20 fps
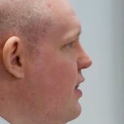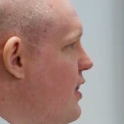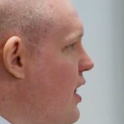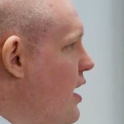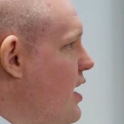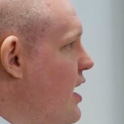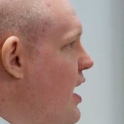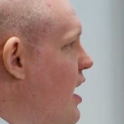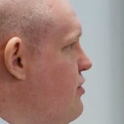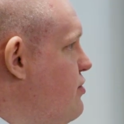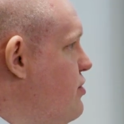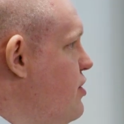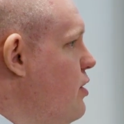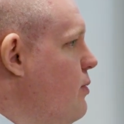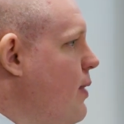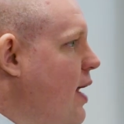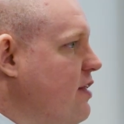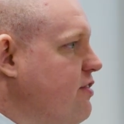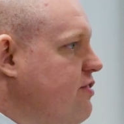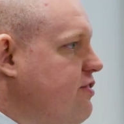that he has
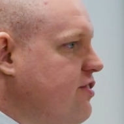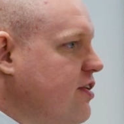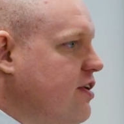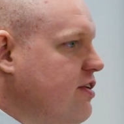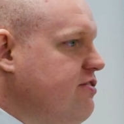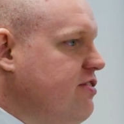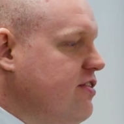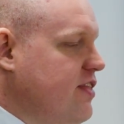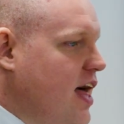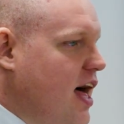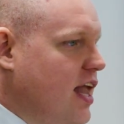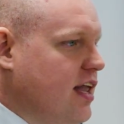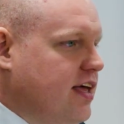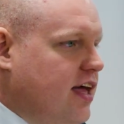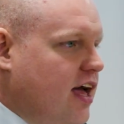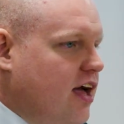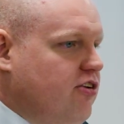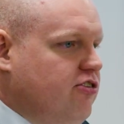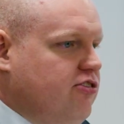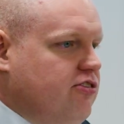no answer to the
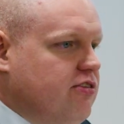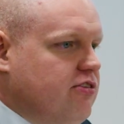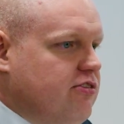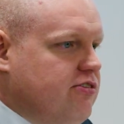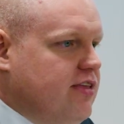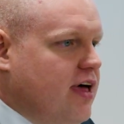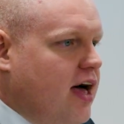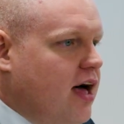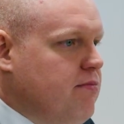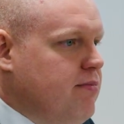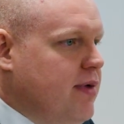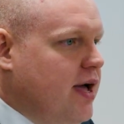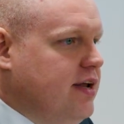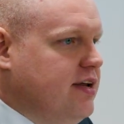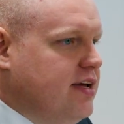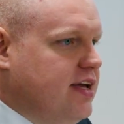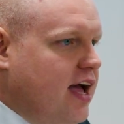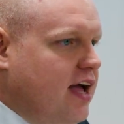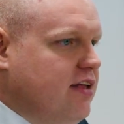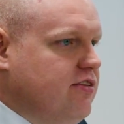allegations that are made
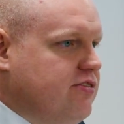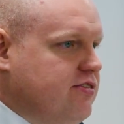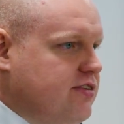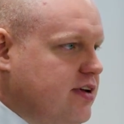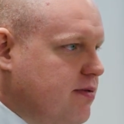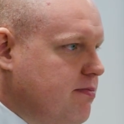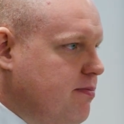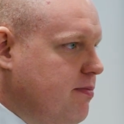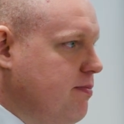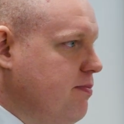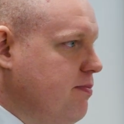against him.